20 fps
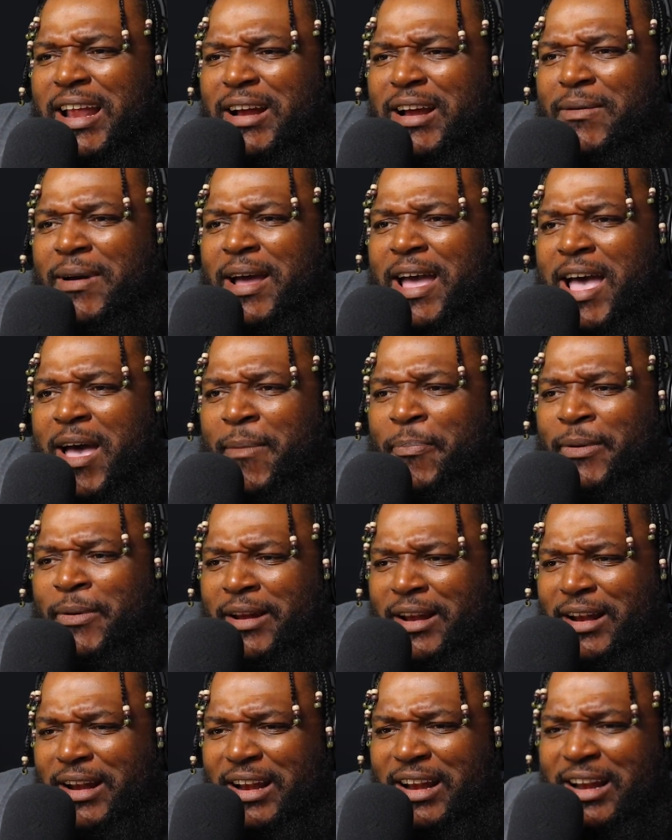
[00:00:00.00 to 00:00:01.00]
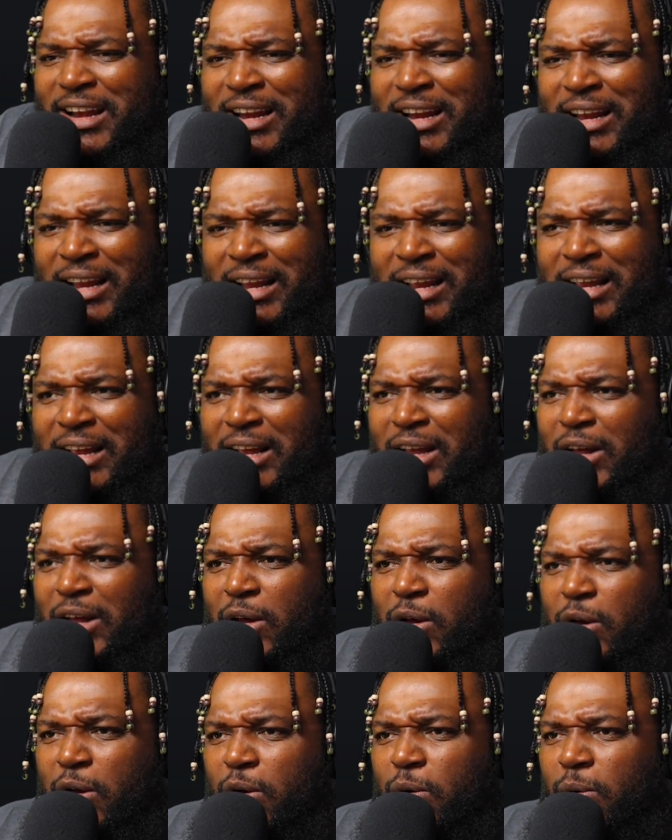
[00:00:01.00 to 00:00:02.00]
nigga, what happened?
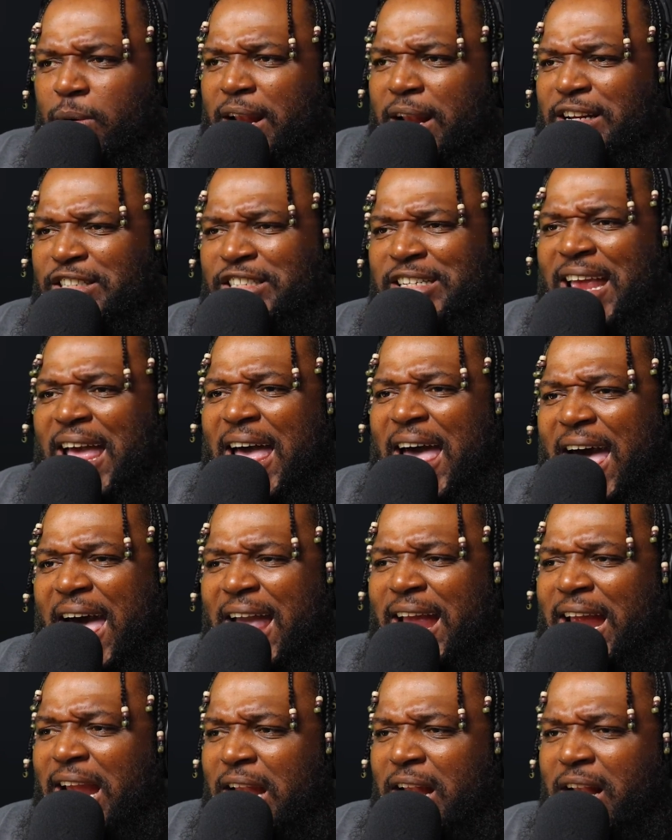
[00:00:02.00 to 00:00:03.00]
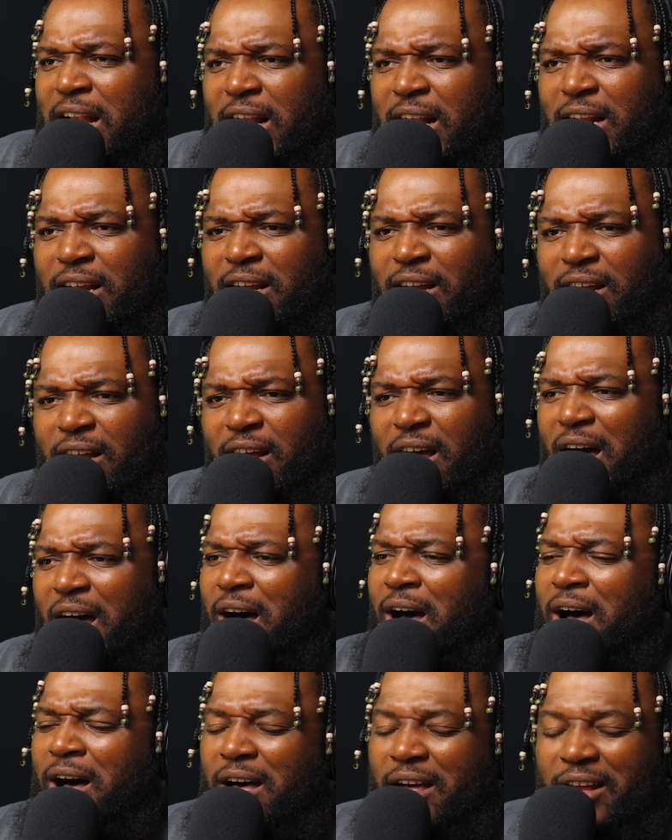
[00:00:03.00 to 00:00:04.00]
What she alright? Oh
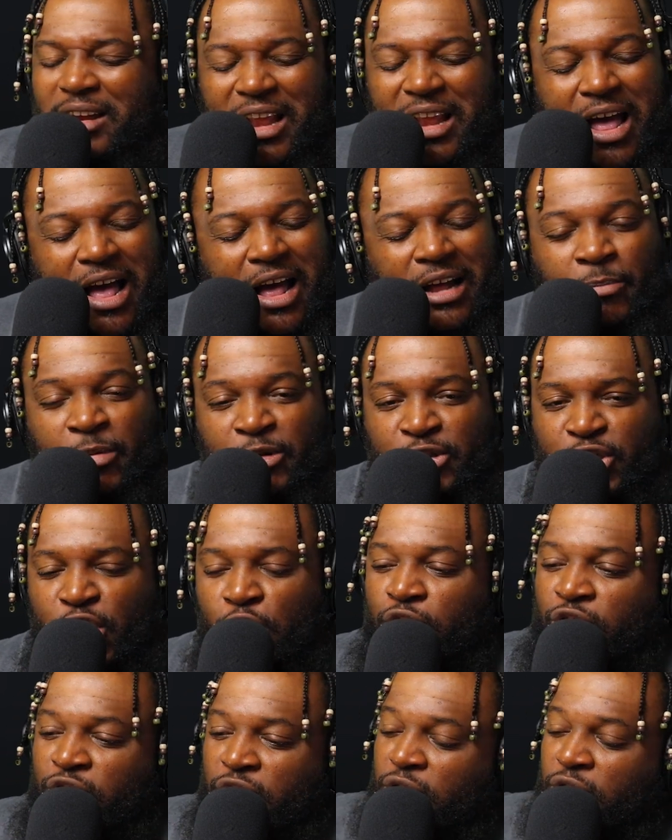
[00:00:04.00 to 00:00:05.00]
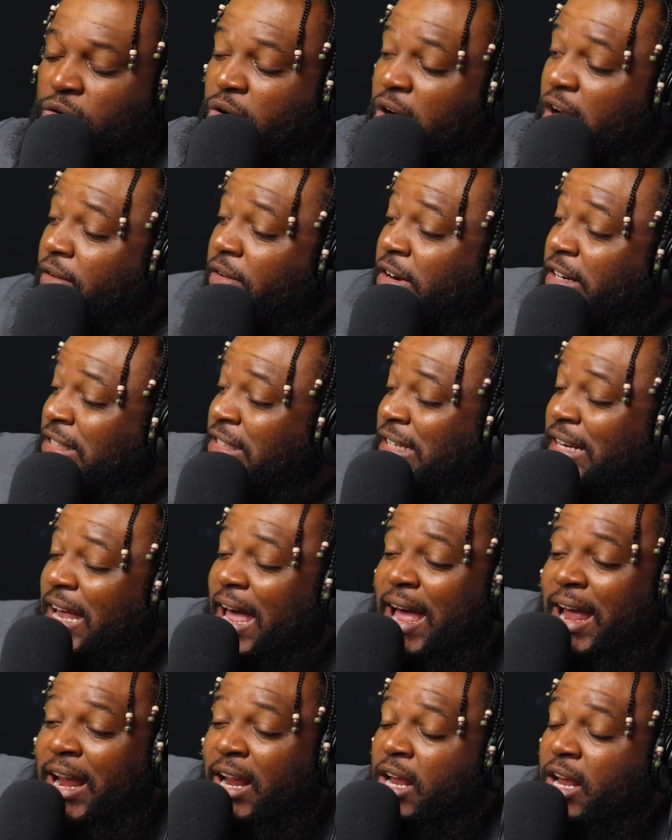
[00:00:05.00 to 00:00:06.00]
ah, nah, producer, whoever this is,
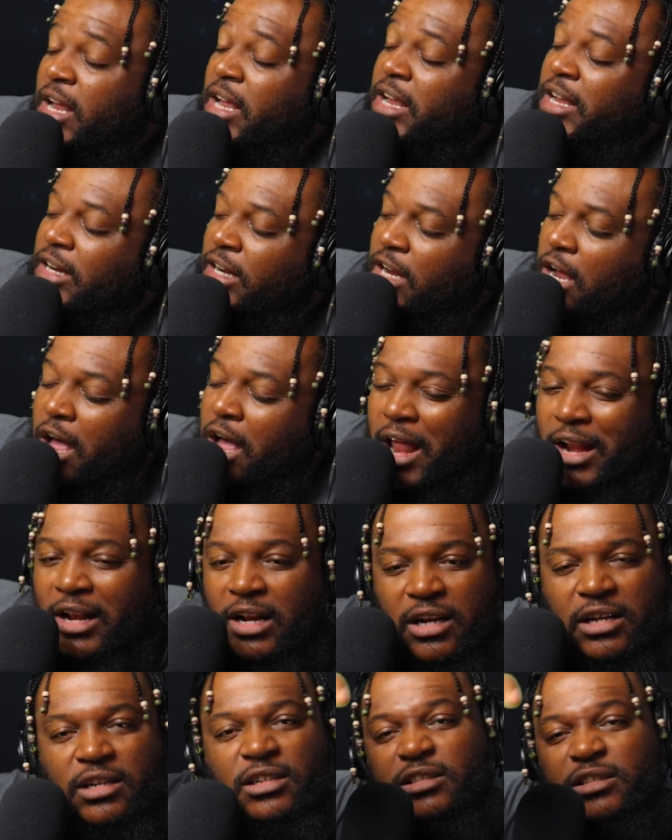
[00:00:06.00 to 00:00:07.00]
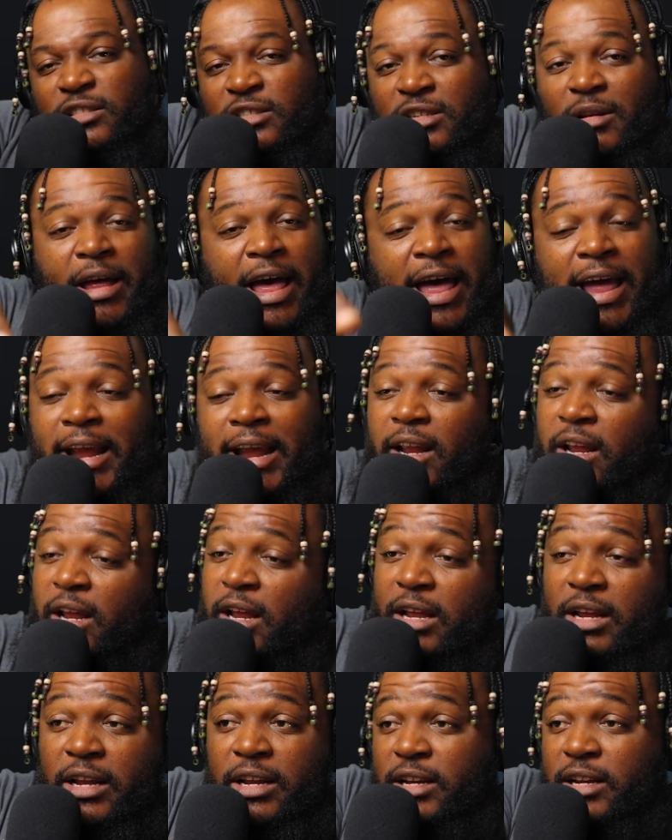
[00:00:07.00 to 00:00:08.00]
hey, cut. Some hey.
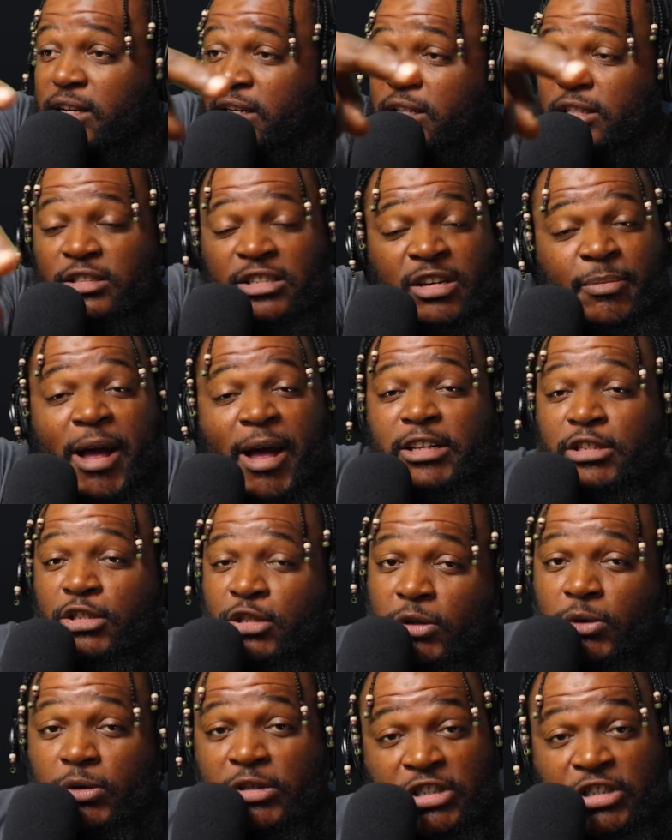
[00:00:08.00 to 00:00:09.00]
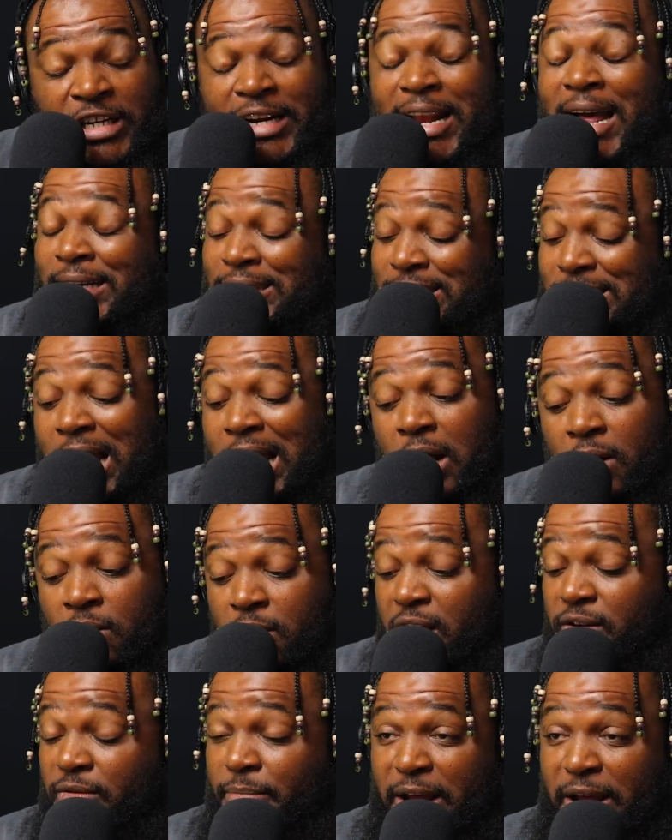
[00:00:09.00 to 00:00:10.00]
She about to sue the shit out y'all.
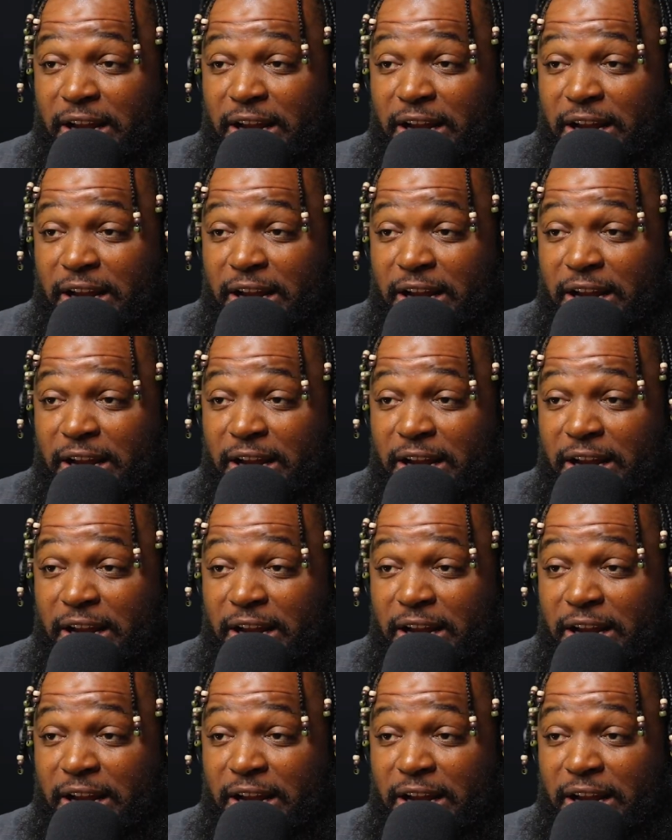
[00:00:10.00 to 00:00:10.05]
Whoever